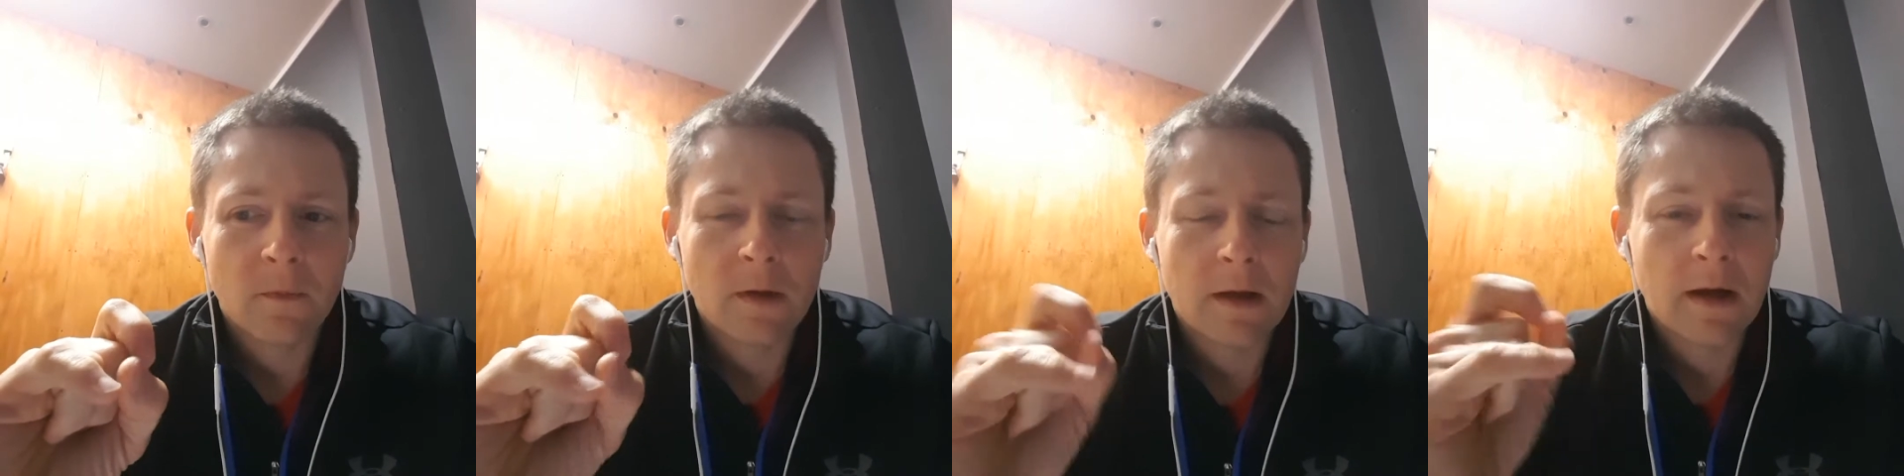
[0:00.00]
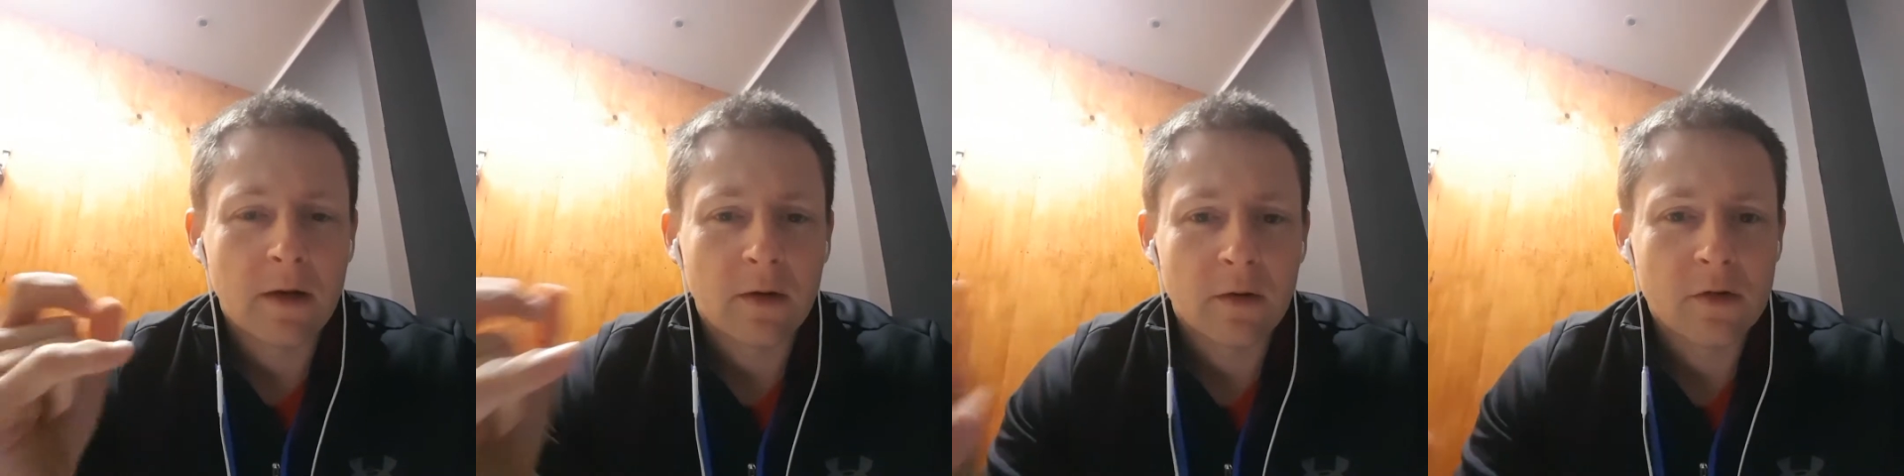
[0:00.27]

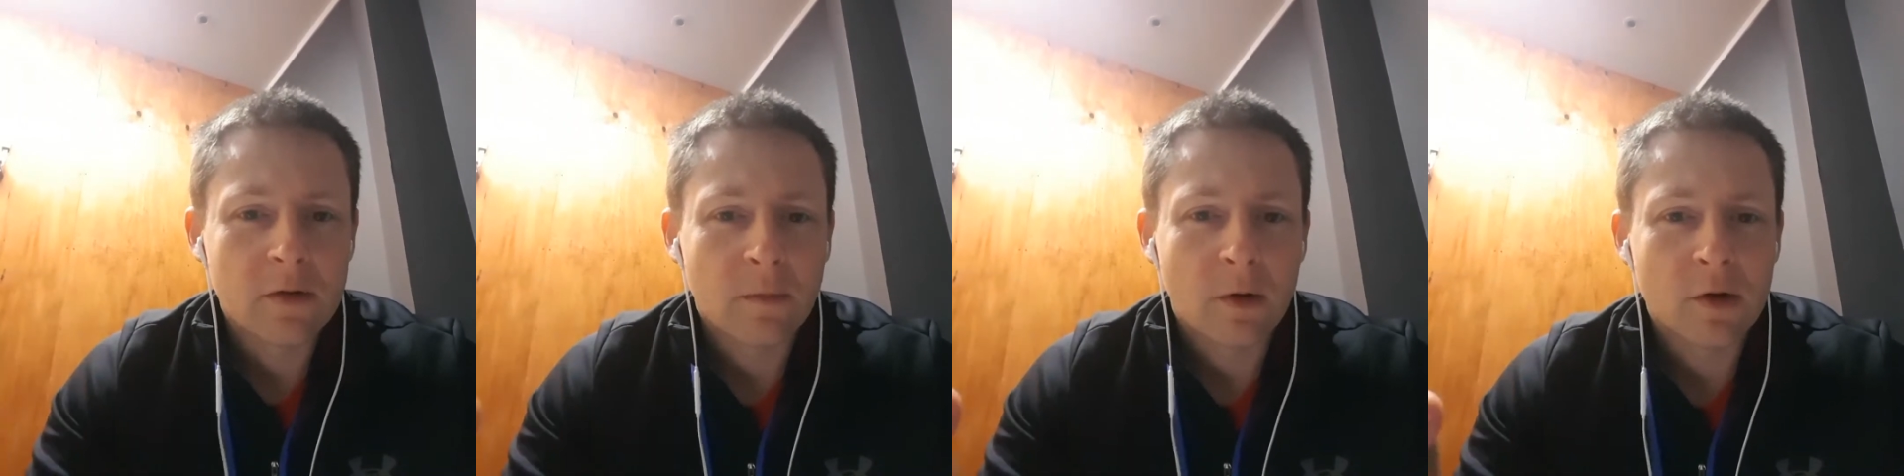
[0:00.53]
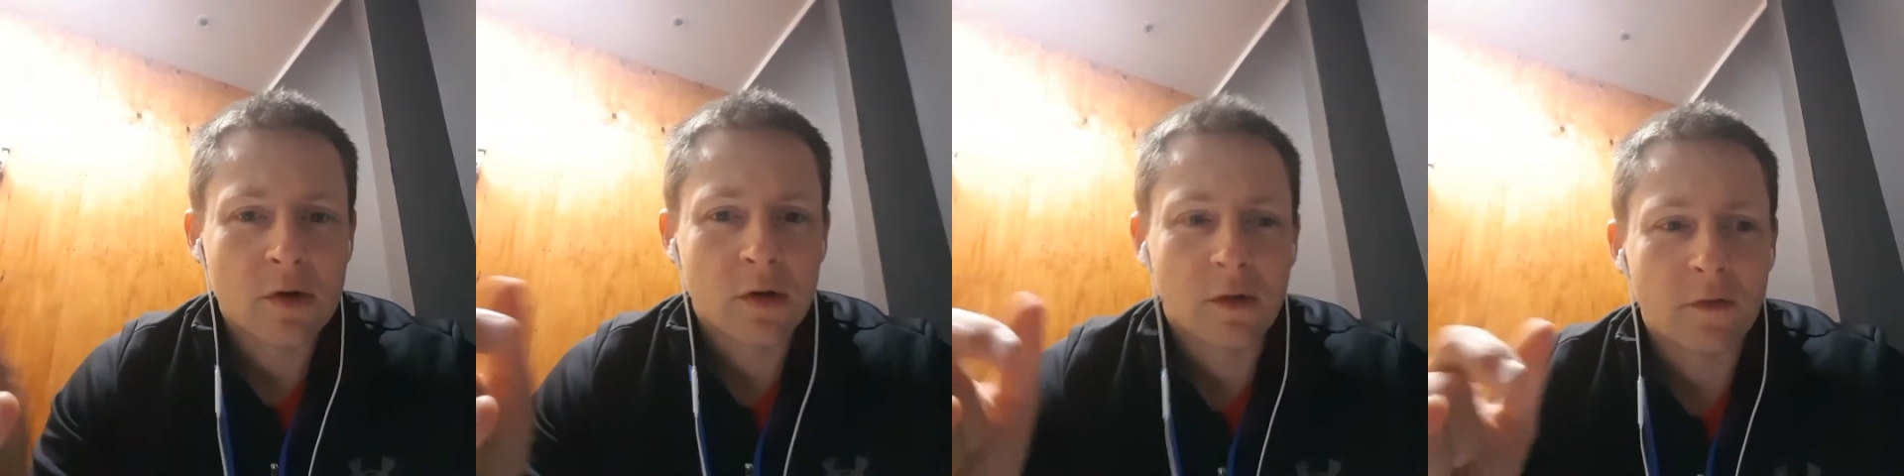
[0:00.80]
without those
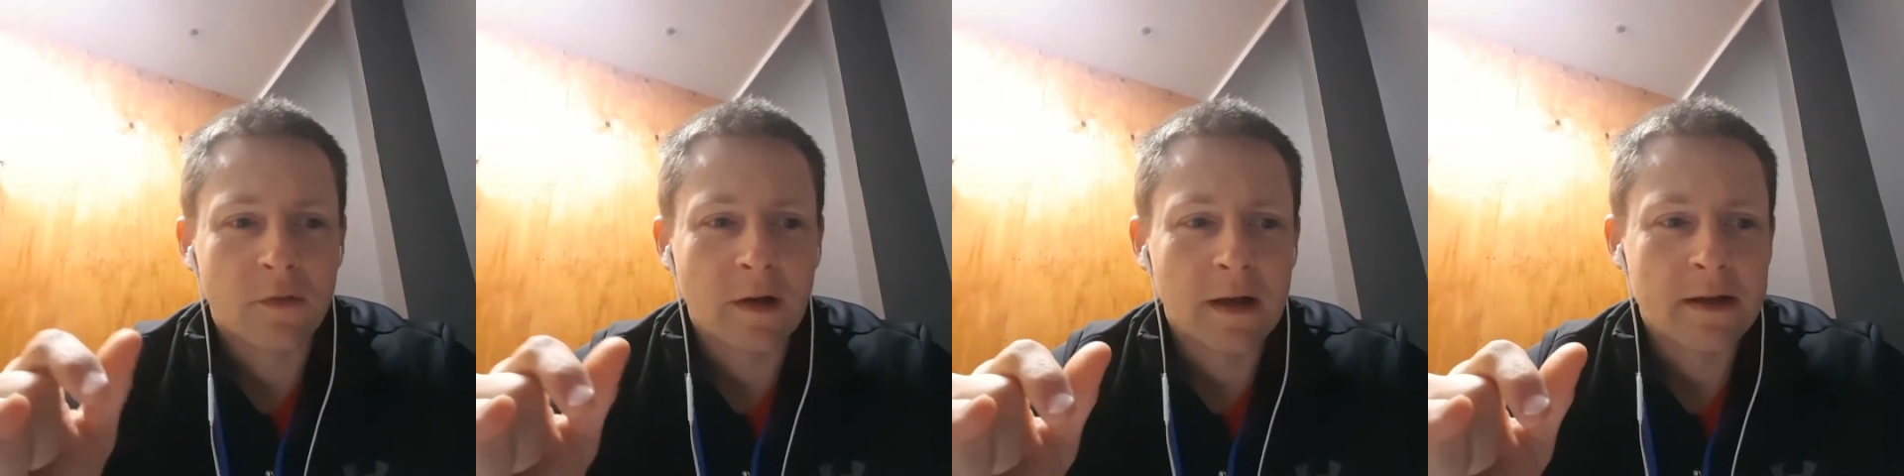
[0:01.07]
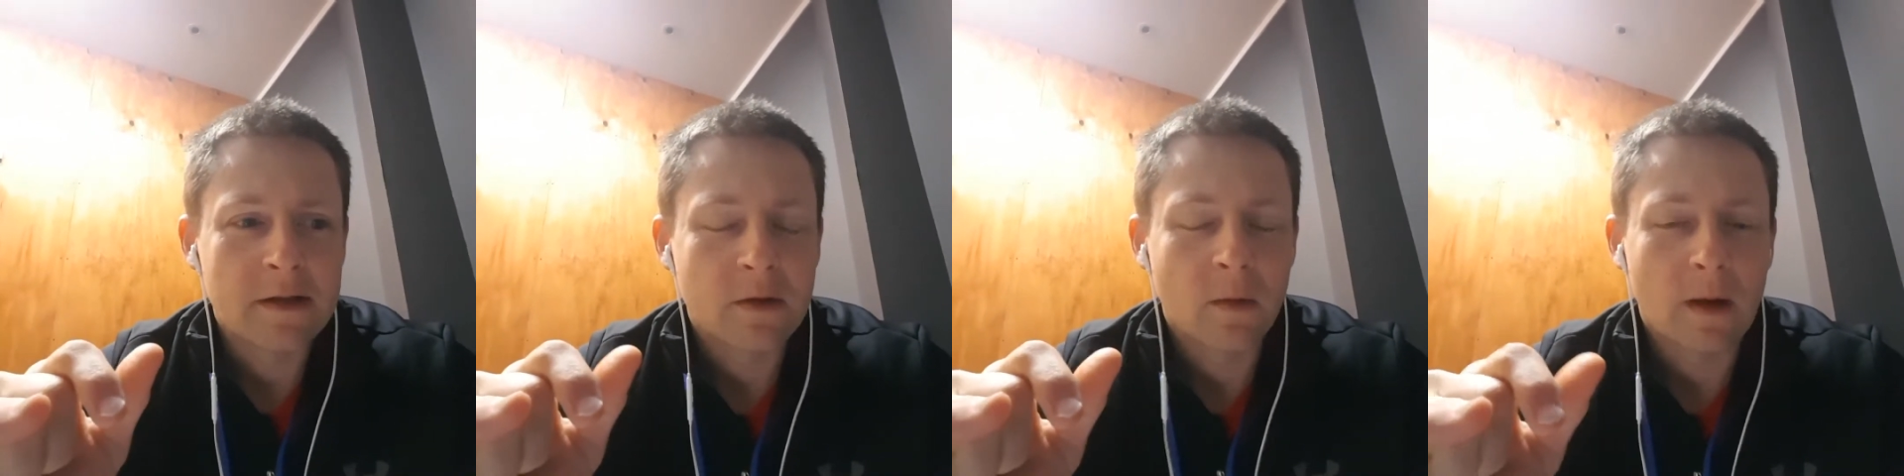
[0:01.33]
emotional
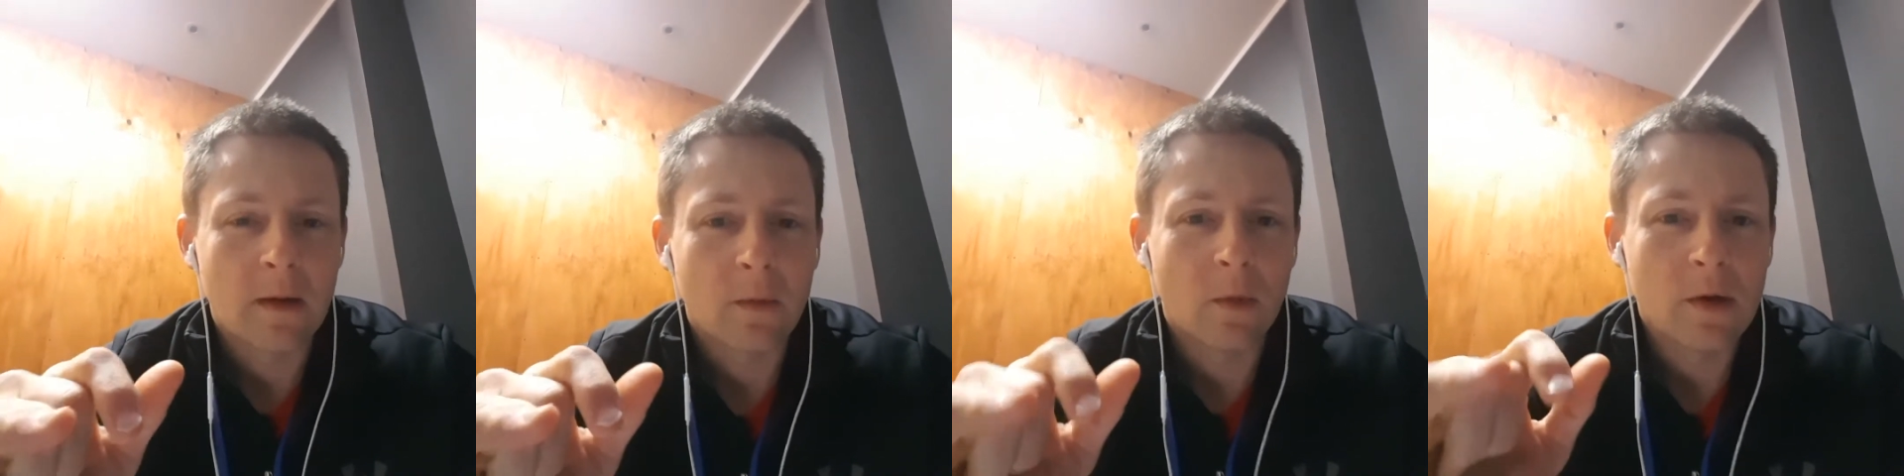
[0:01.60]
feelings as well,